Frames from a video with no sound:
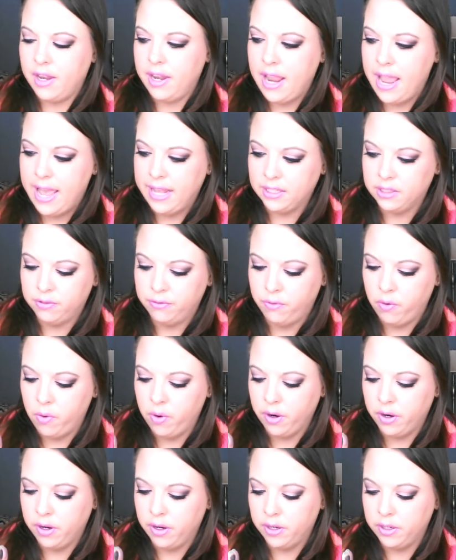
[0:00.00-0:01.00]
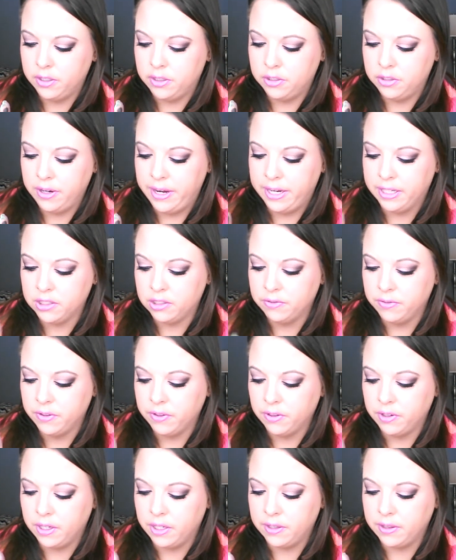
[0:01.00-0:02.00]
As for
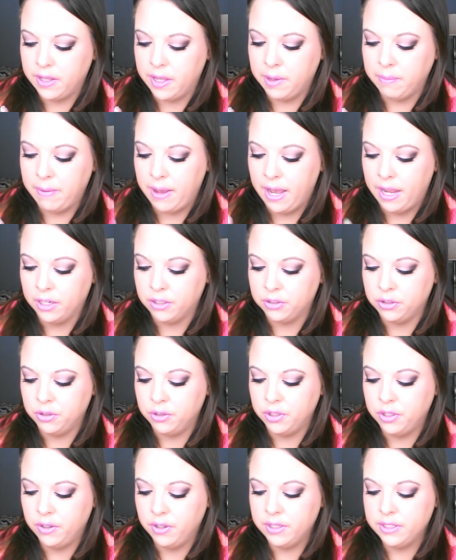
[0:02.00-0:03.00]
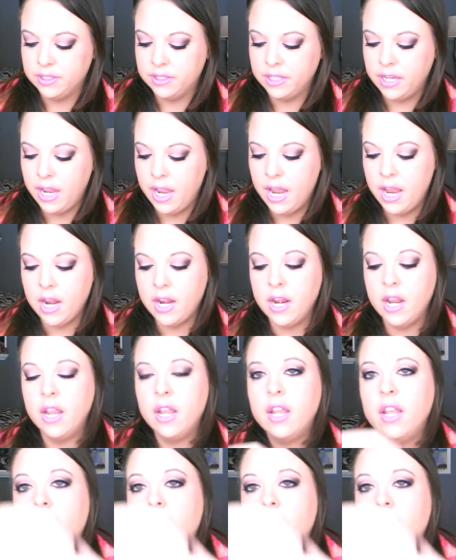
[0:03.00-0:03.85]
transferring them onto your skin,